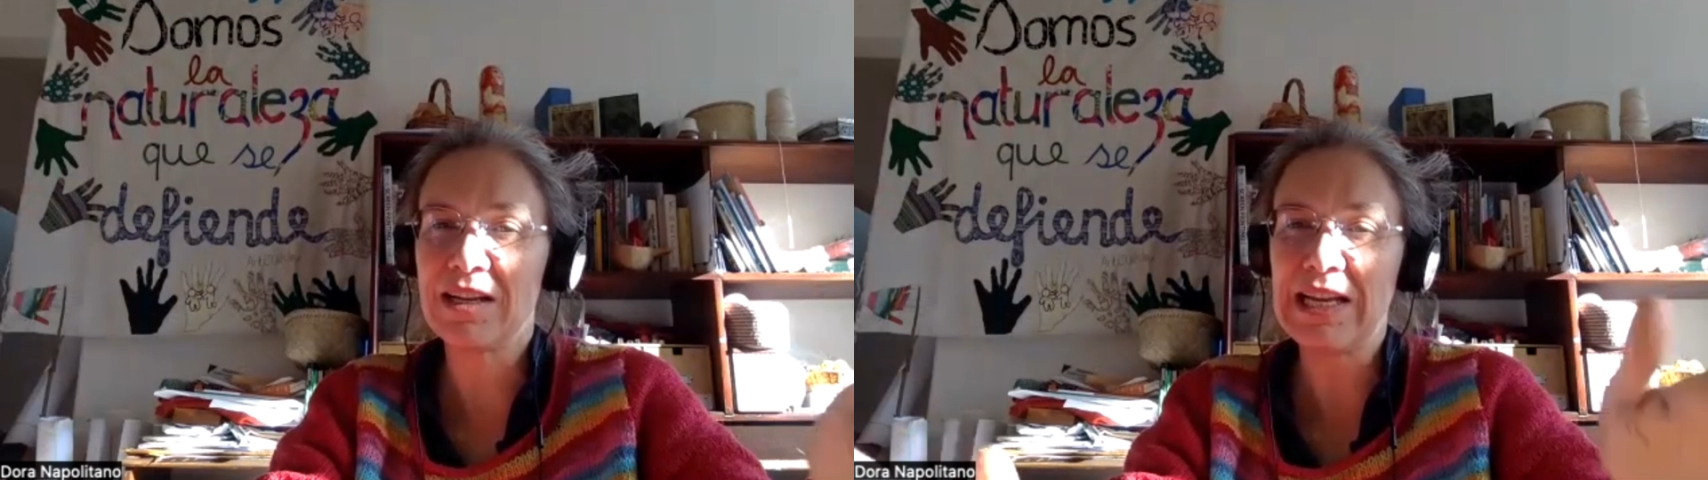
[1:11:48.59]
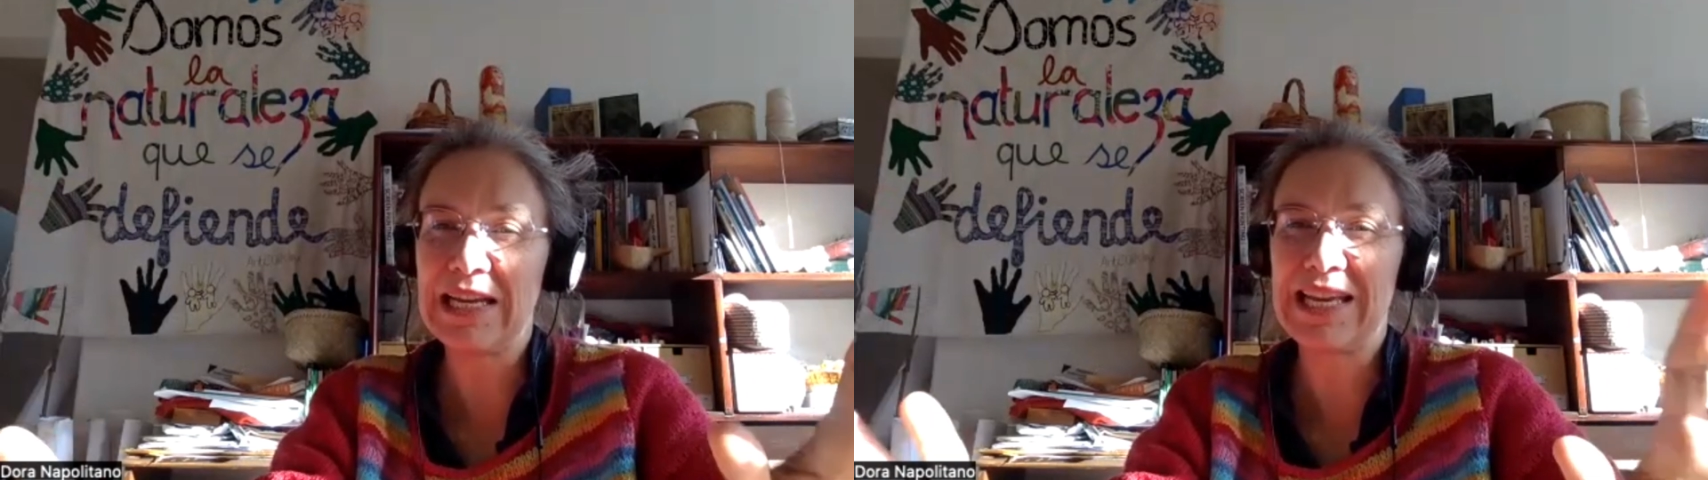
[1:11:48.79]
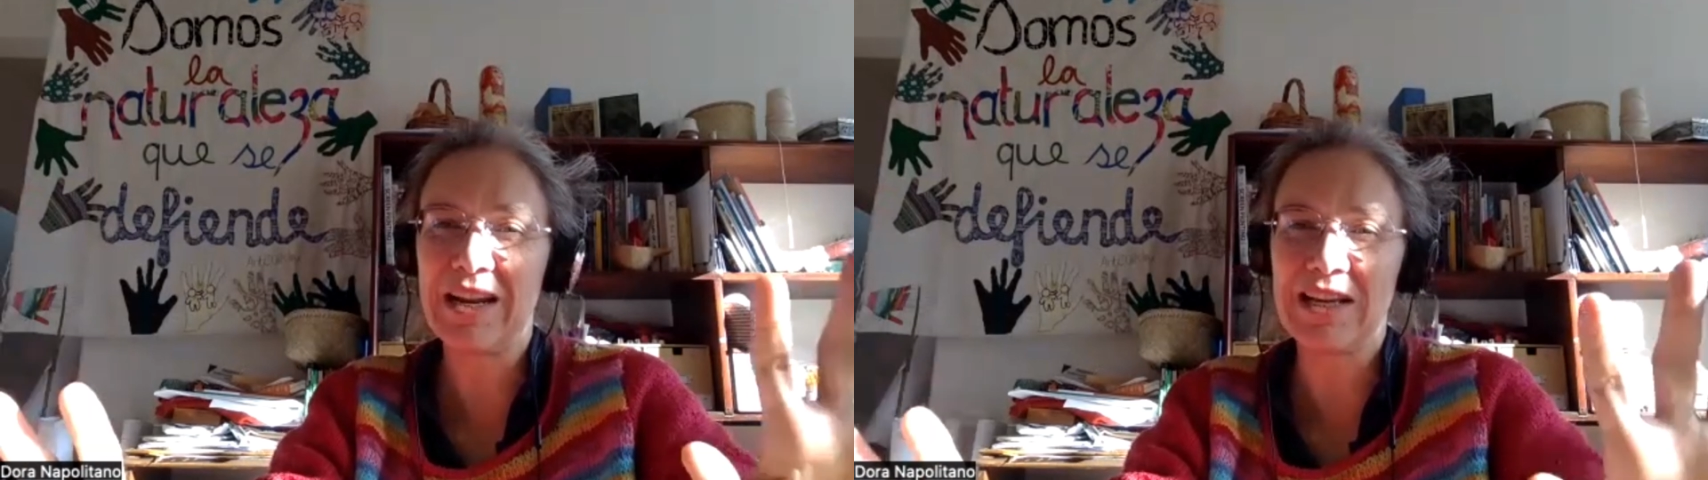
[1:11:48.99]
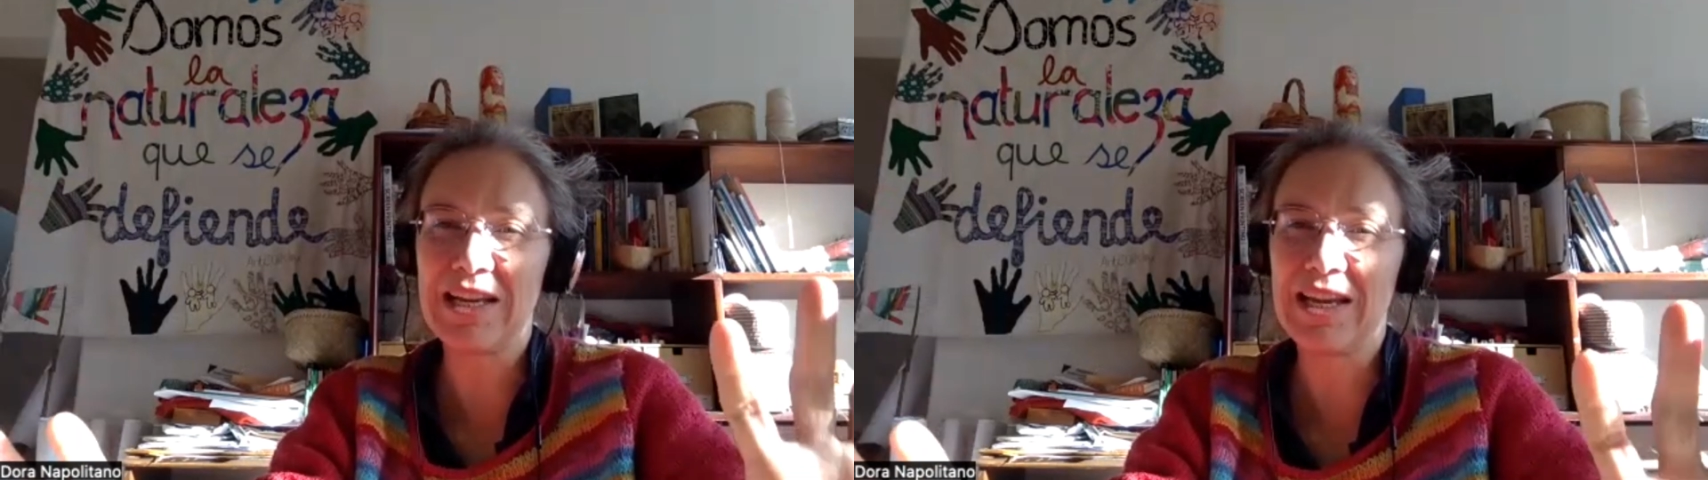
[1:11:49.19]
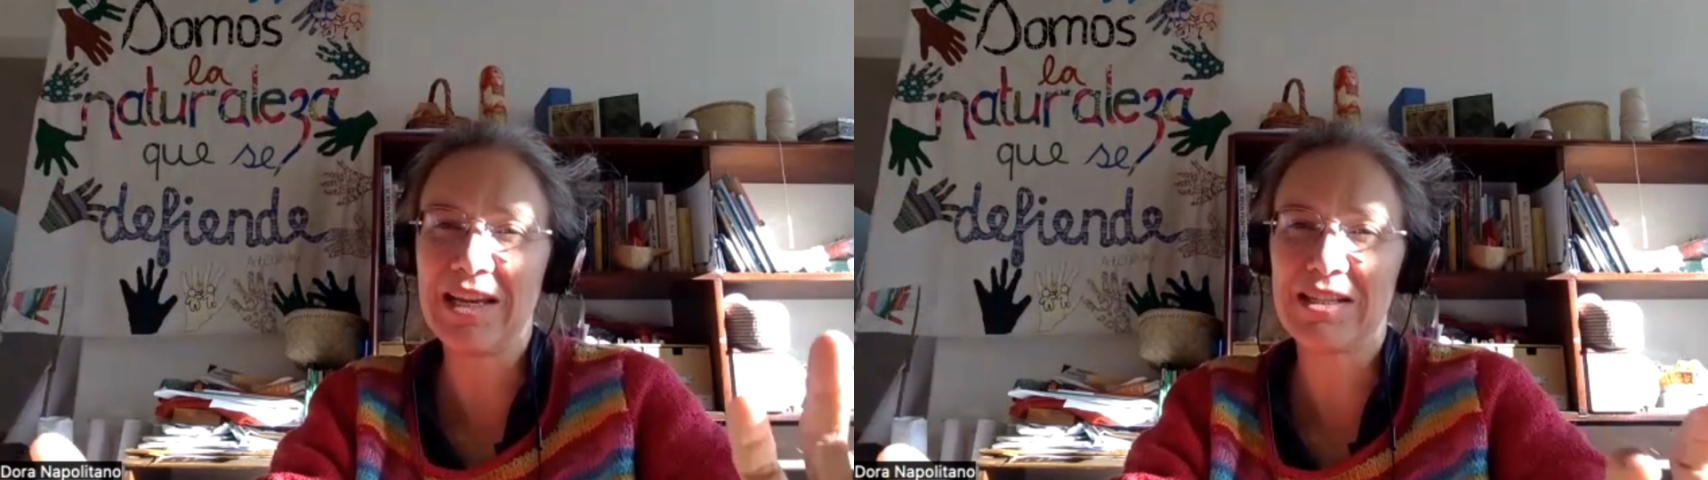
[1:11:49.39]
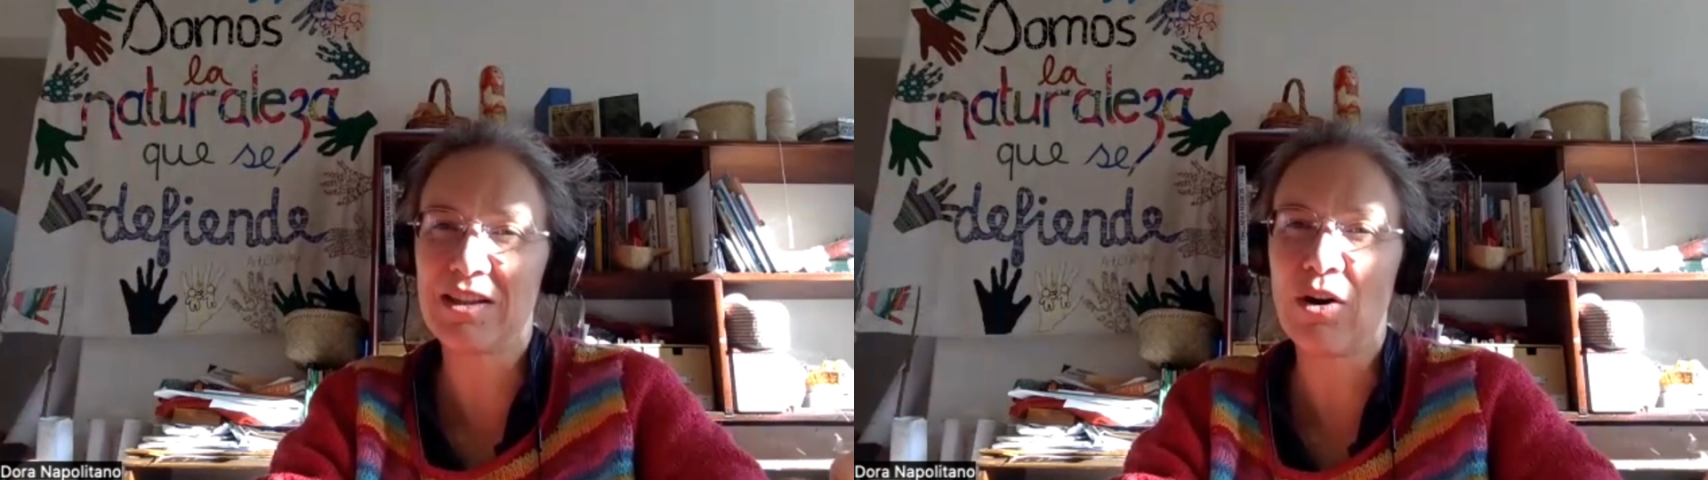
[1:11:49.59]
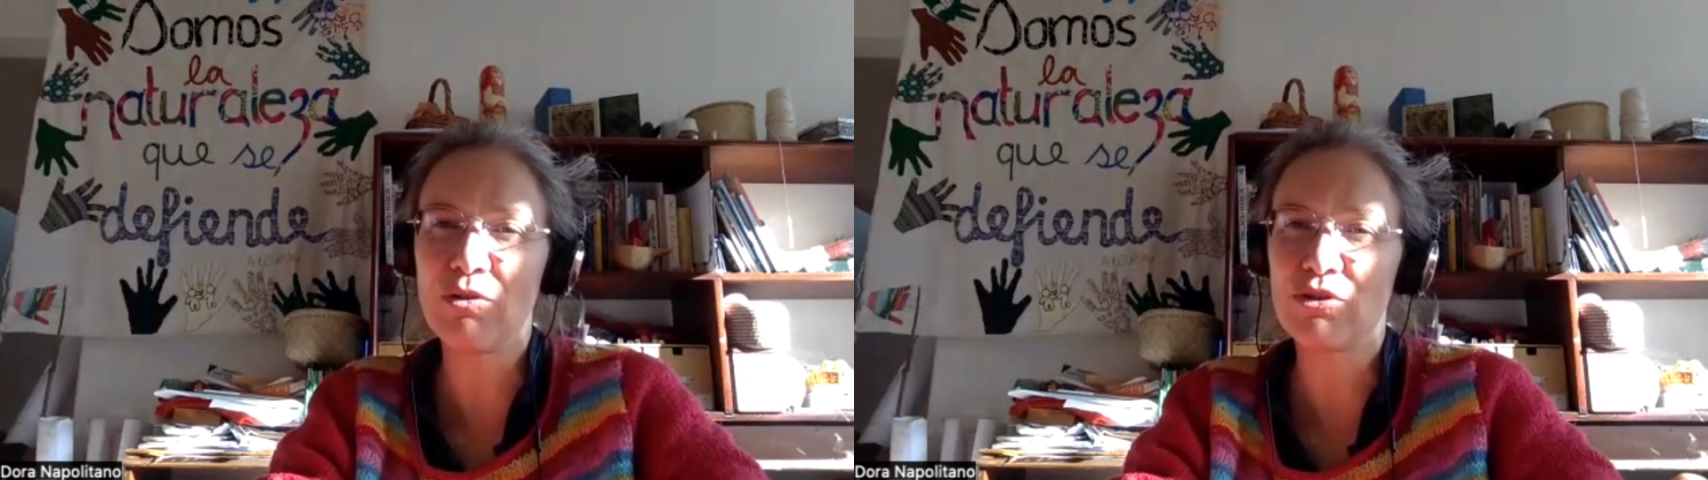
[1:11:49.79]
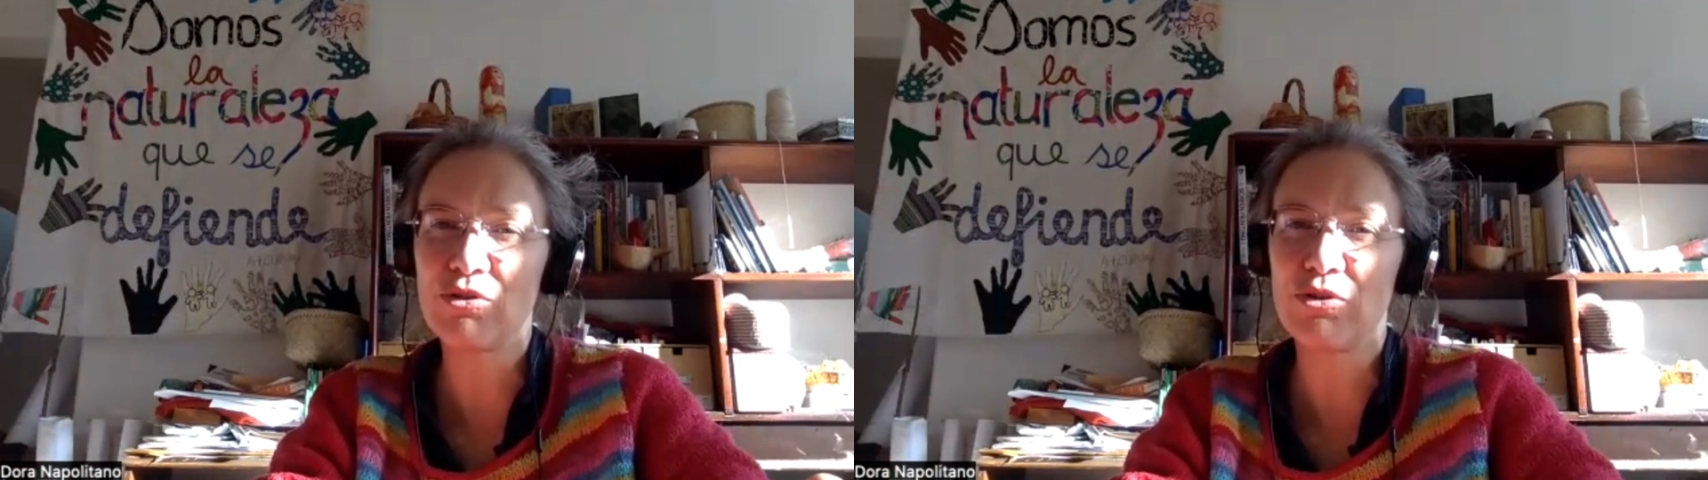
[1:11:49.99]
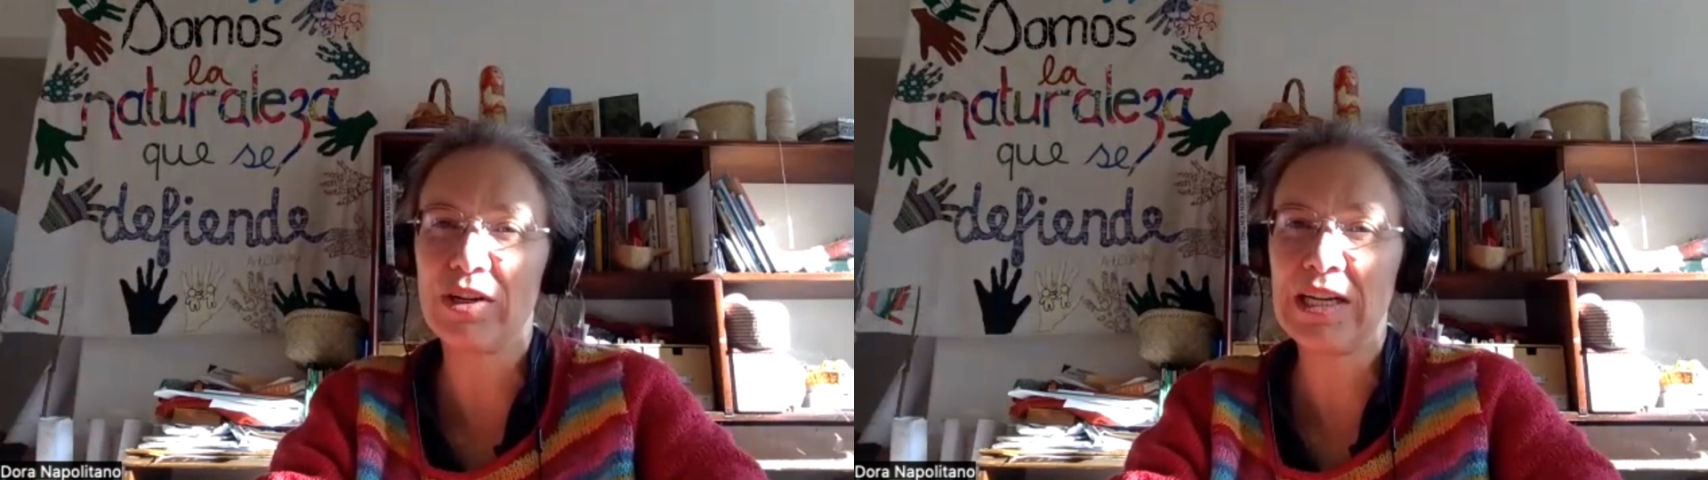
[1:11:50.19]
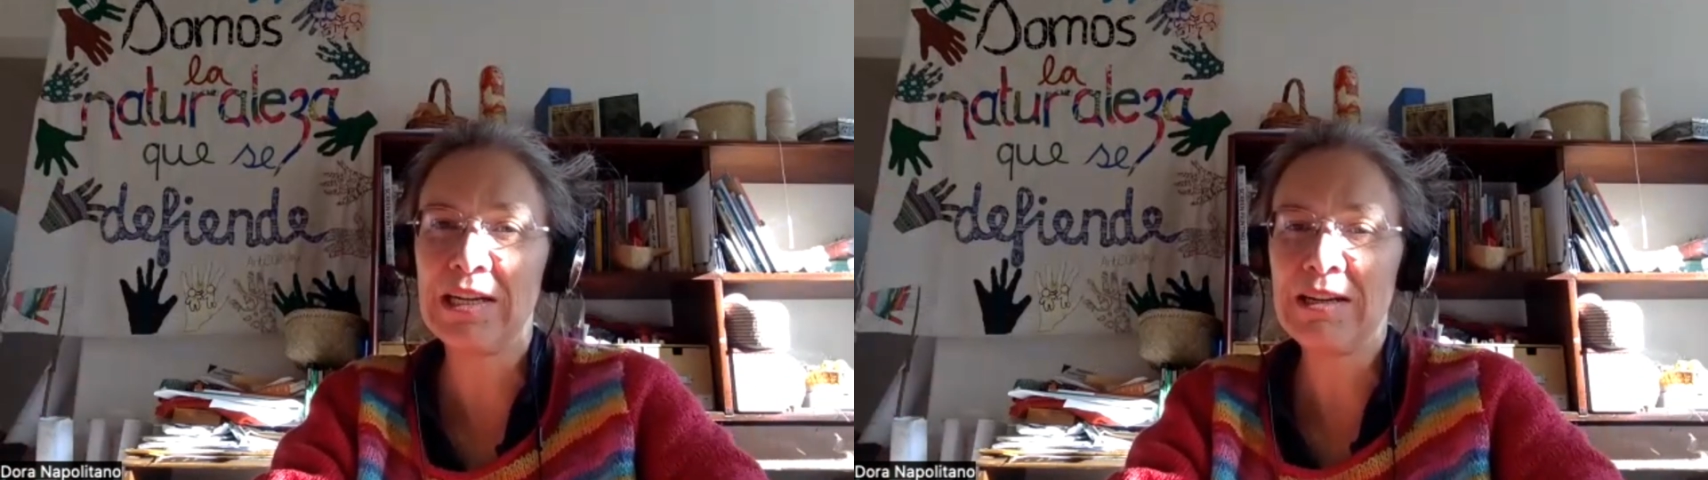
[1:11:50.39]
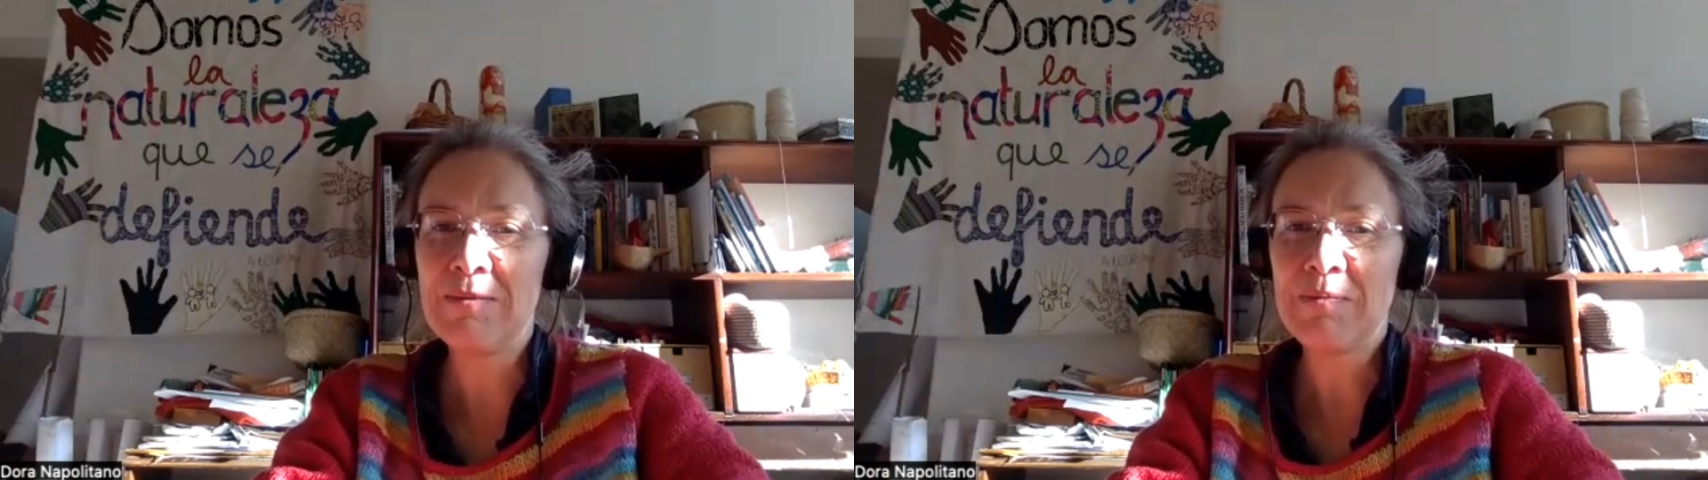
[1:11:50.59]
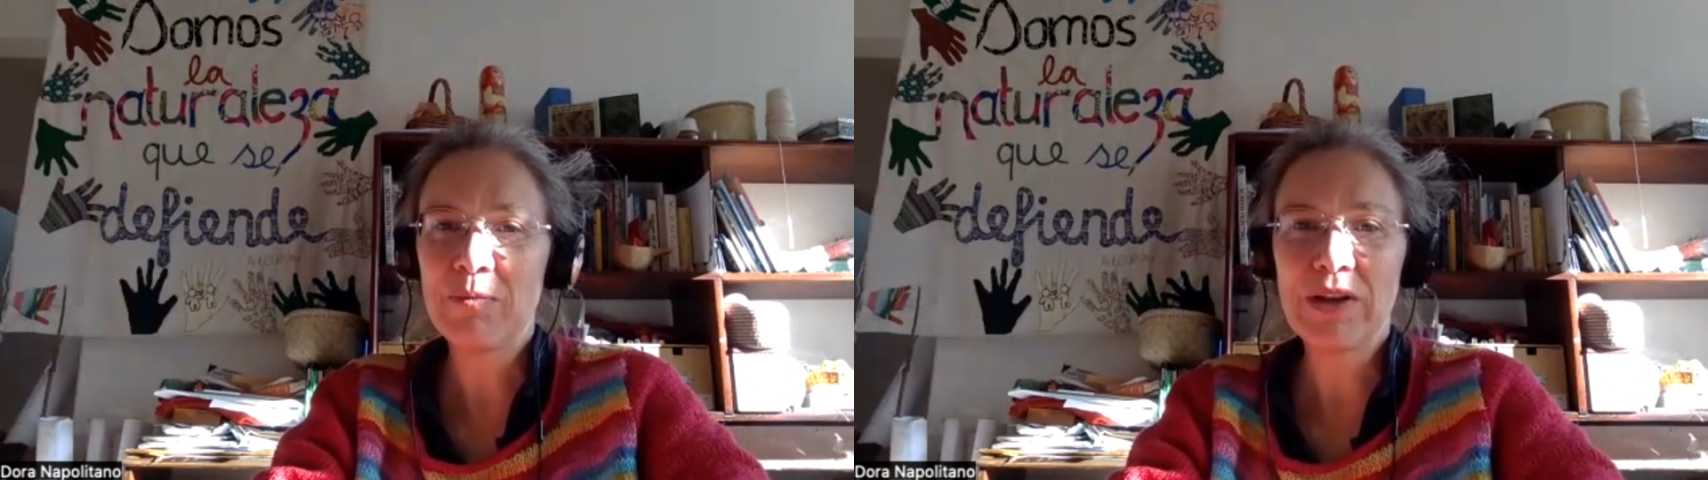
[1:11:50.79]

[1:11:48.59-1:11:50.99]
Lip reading: to the whole story. We